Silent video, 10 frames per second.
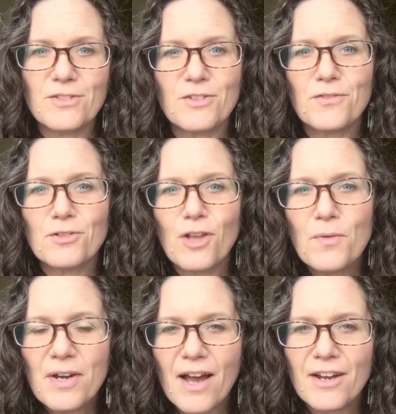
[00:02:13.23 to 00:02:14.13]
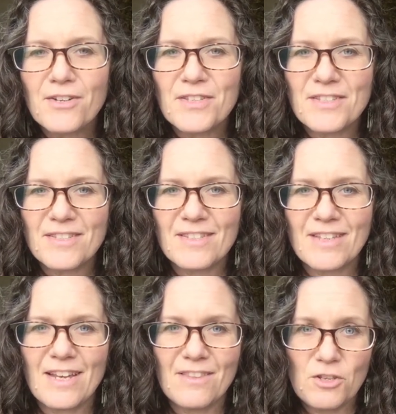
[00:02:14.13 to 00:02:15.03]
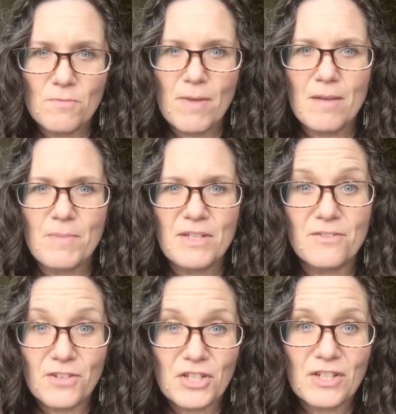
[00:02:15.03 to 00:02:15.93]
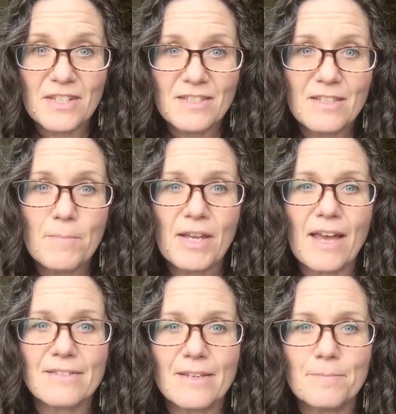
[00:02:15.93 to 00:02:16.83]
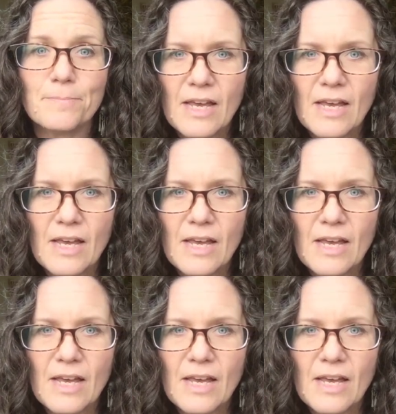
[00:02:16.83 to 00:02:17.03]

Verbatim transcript: So if you're low in iron, this is a sign that you may be deficient in stomach acid.